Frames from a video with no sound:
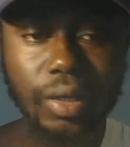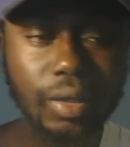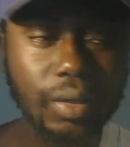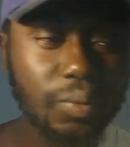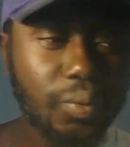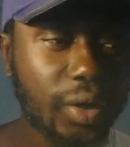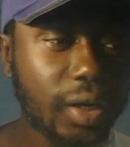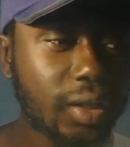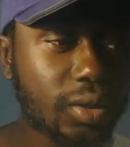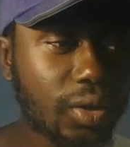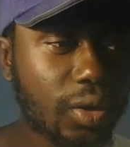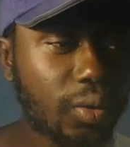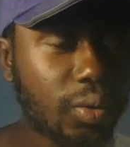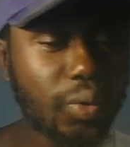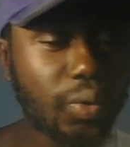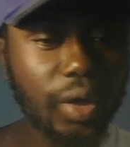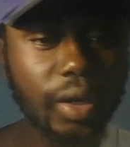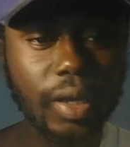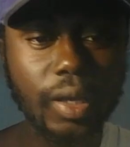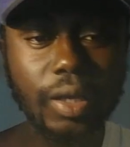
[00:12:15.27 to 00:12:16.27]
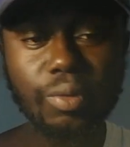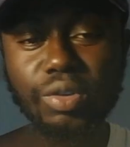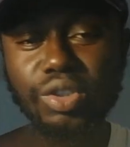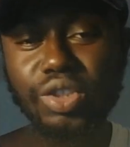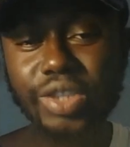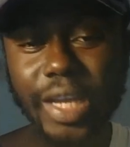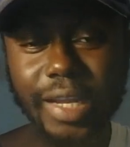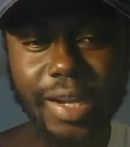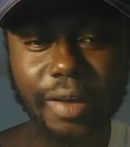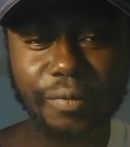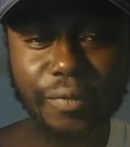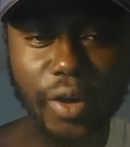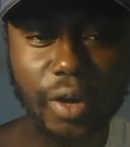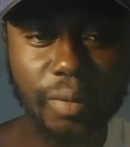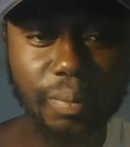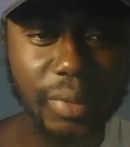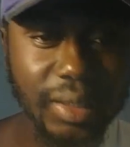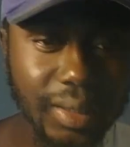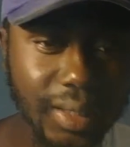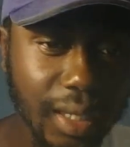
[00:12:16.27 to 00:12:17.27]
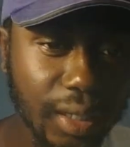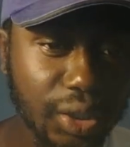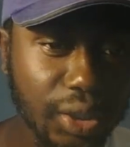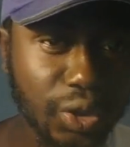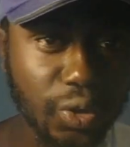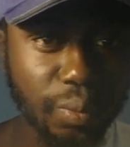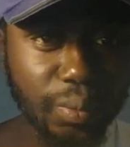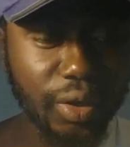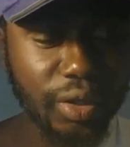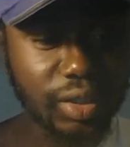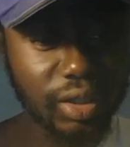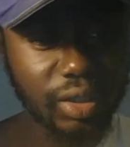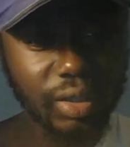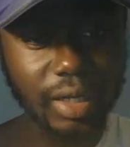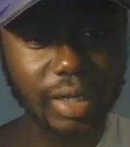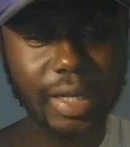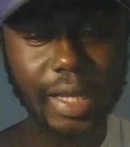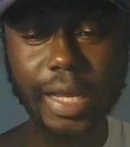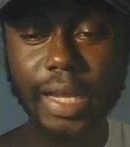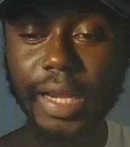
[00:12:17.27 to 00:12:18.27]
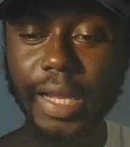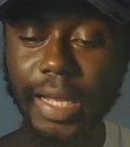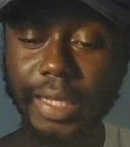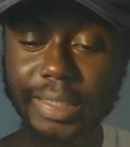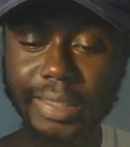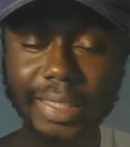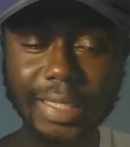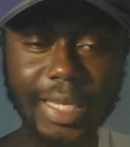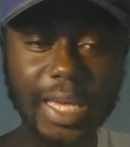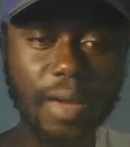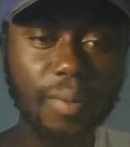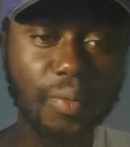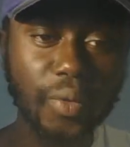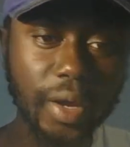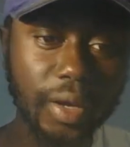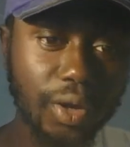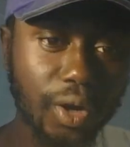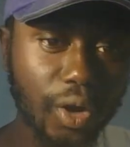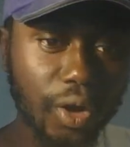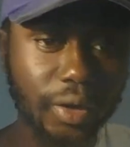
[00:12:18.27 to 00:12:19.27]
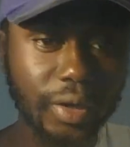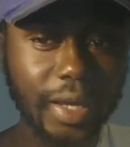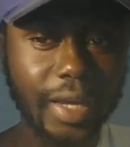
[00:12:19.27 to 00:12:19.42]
What he was trying to avoid mistakes too much as the game went on.